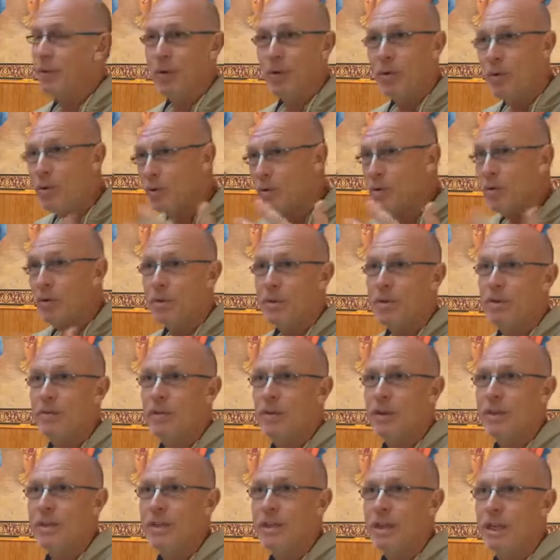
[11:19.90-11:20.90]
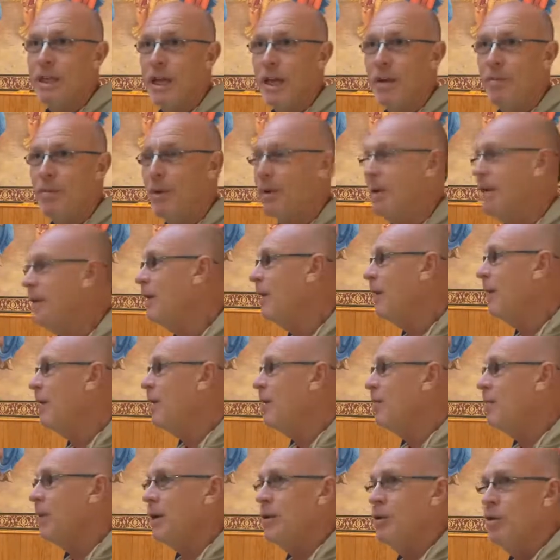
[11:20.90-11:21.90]
and all sorts of things can happen,
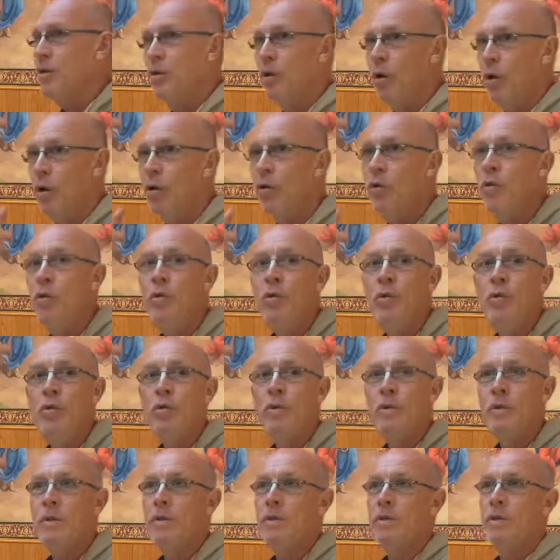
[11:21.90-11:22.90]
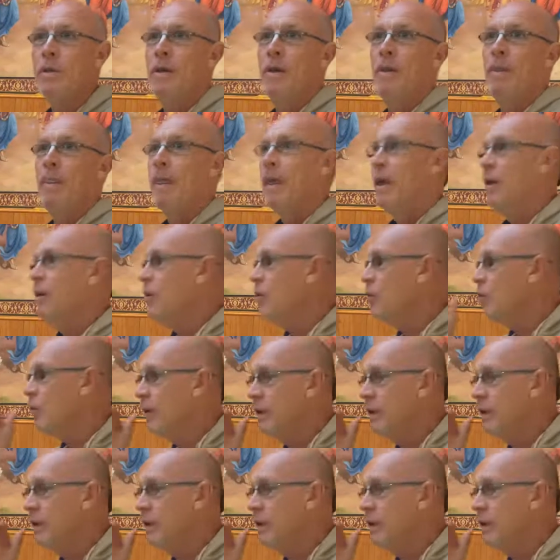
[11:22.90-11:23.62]
but you lose your